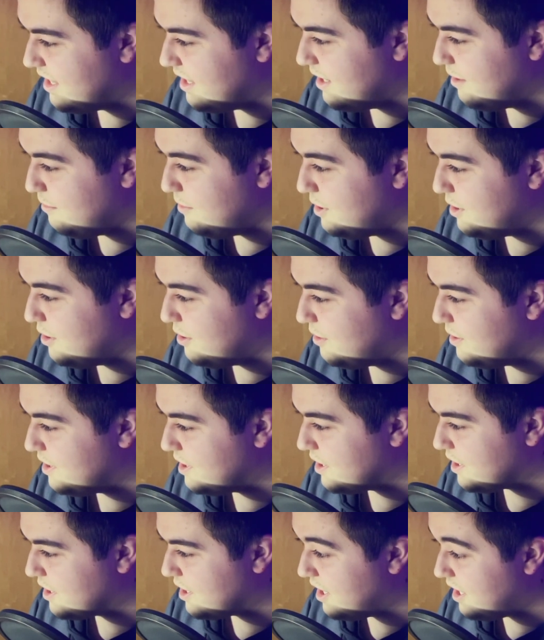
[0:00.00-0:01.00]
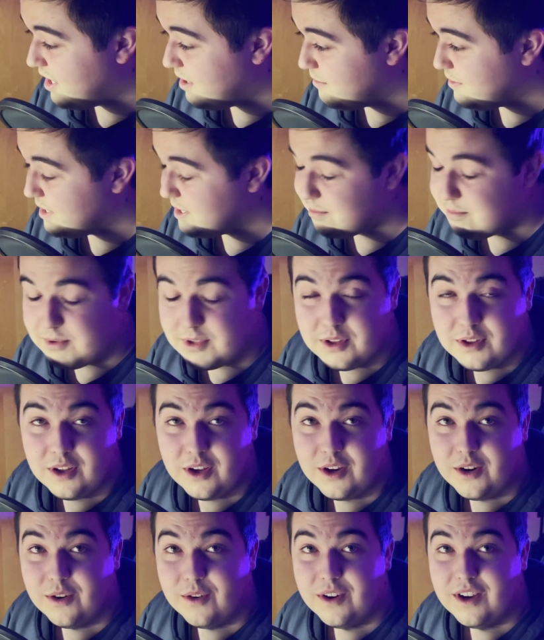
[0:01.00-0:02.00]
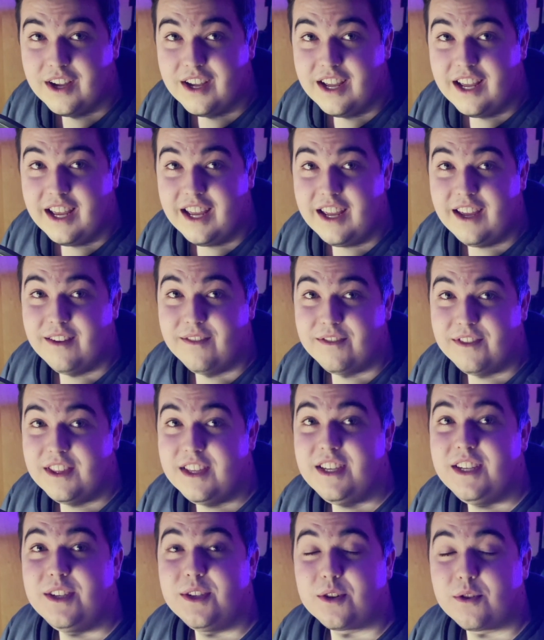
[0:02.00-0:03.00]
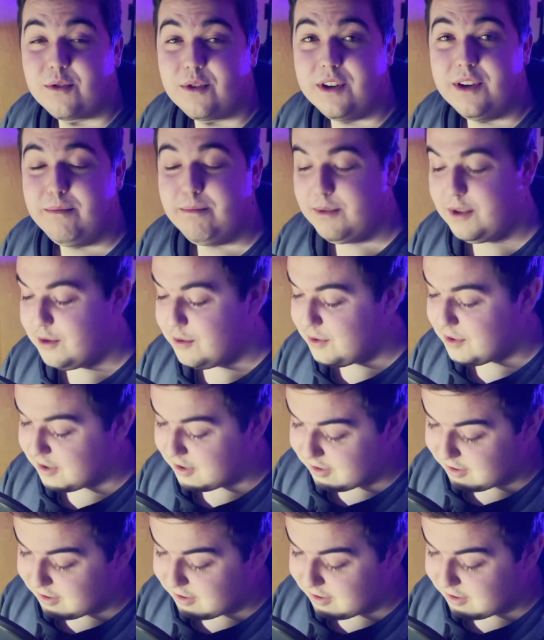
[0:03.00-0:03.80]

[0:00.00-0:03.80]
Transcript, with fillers: me know in the comments below if these creep you the